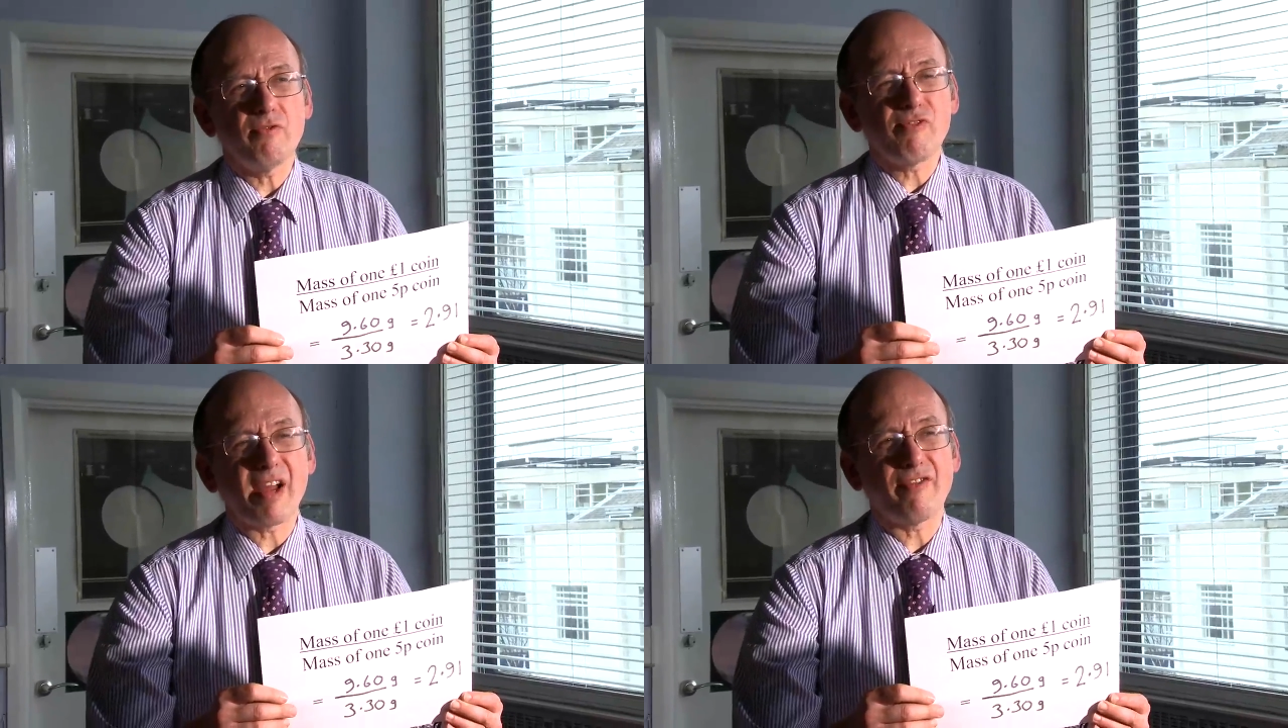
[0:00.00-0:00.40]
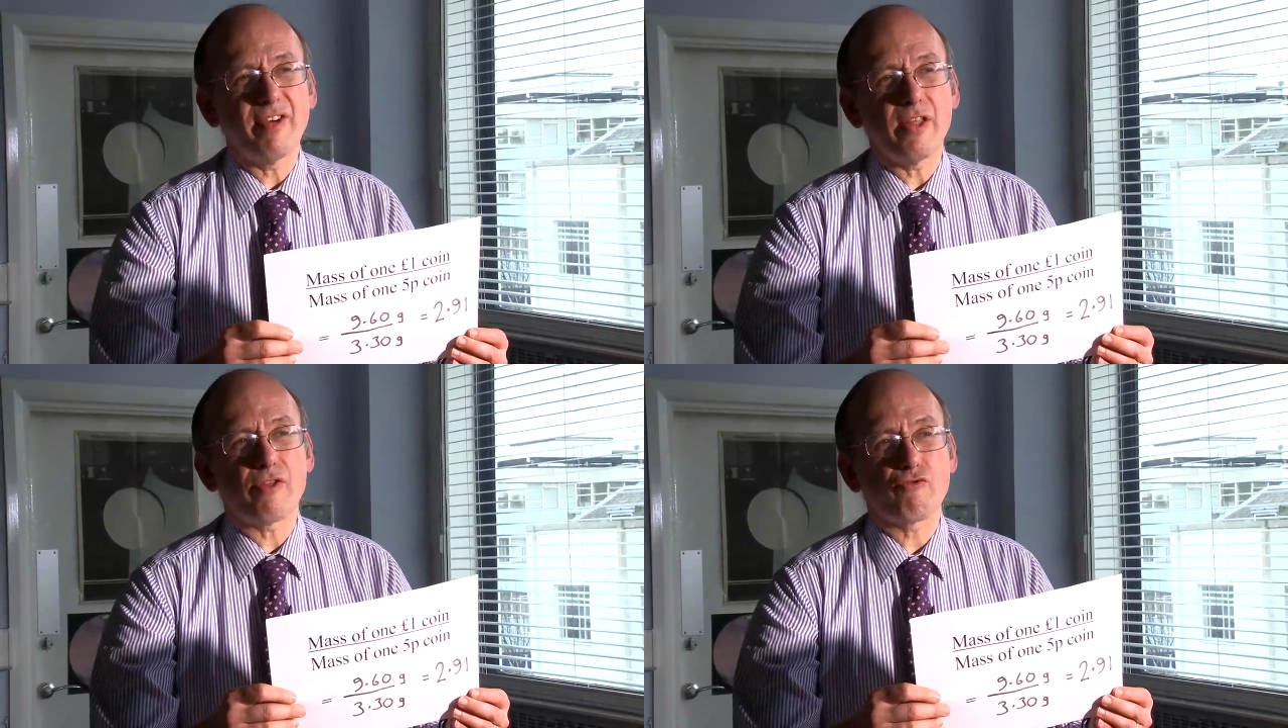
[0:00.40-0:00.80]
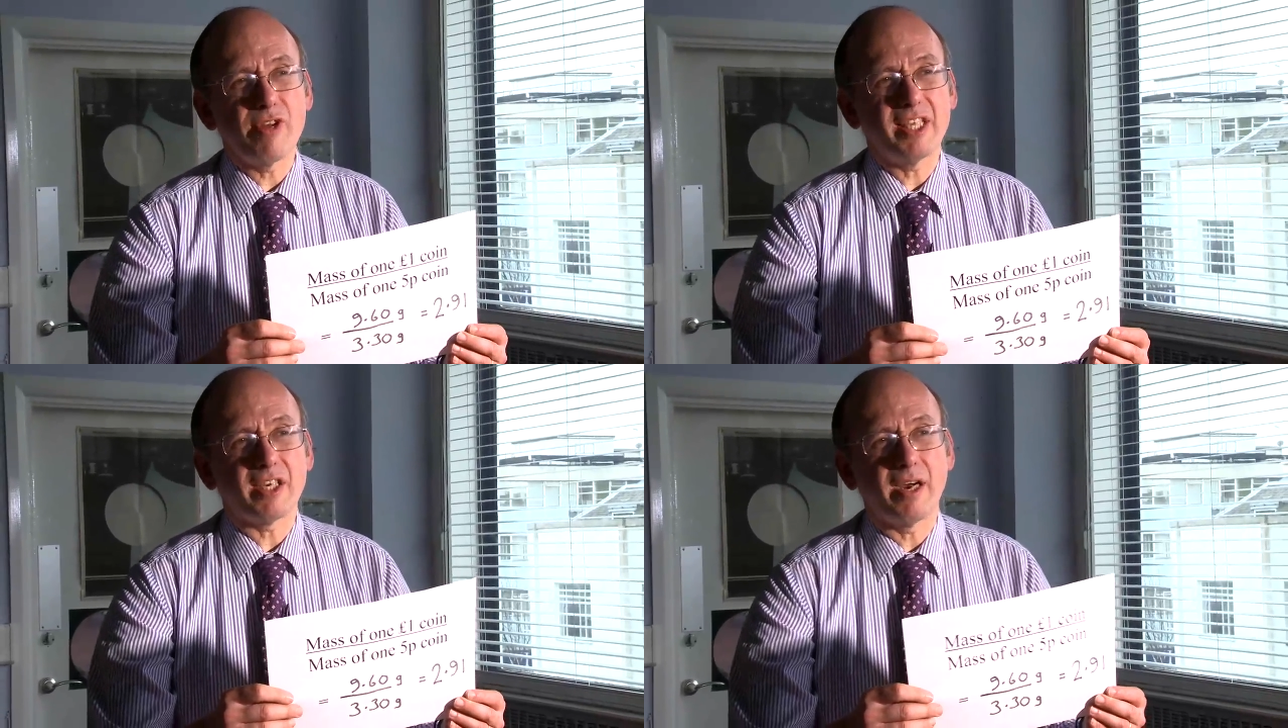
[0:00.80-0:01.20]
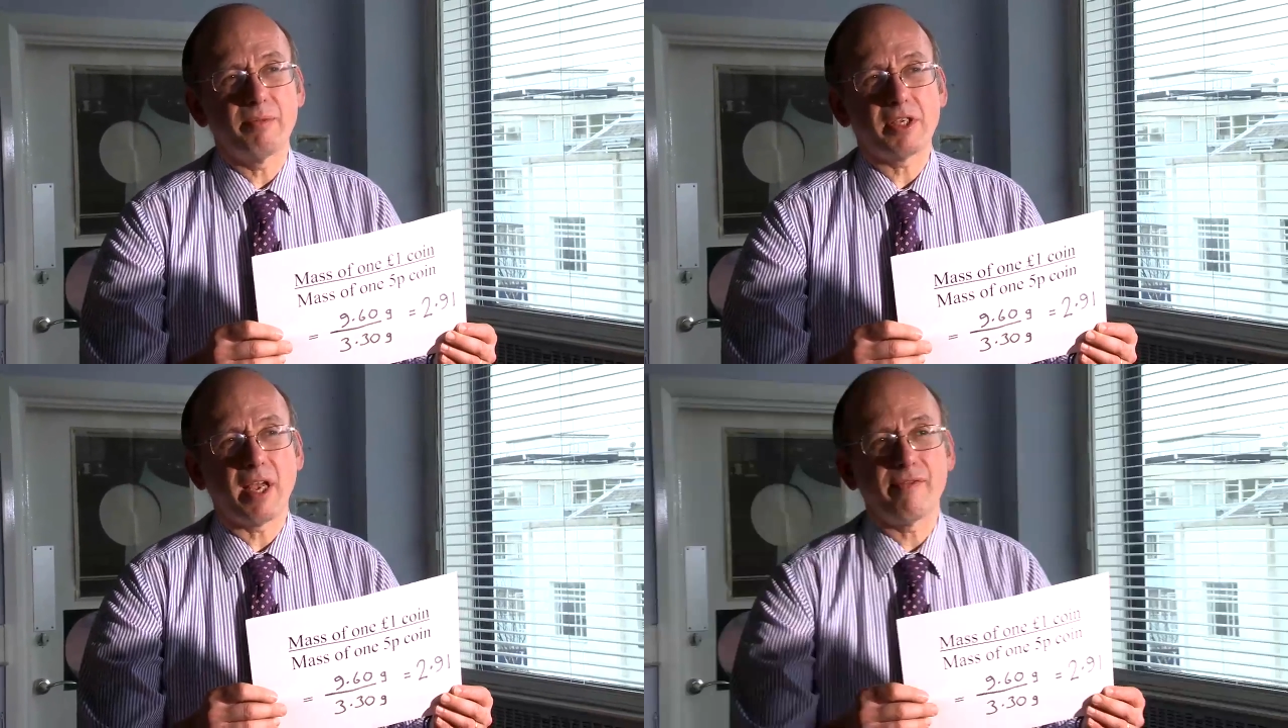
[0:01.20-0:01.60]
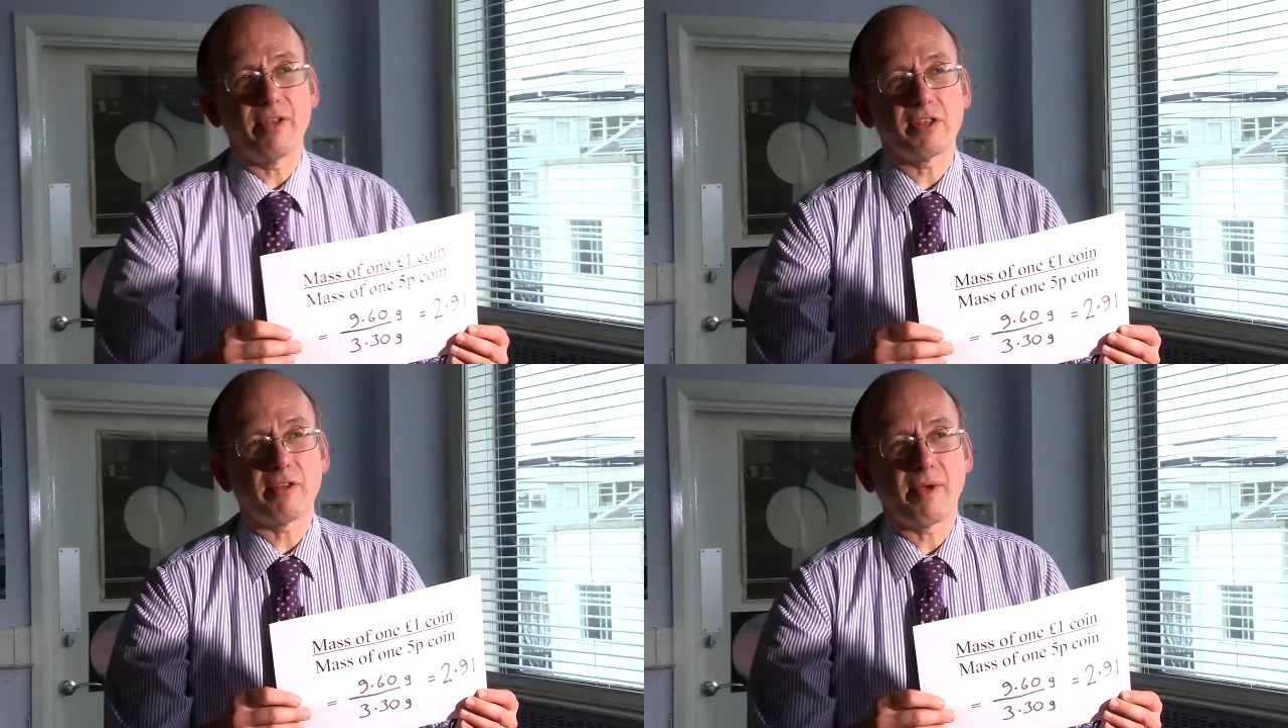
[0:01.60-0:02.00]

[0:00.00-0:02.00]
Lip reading: roughly 3 times as heavy as the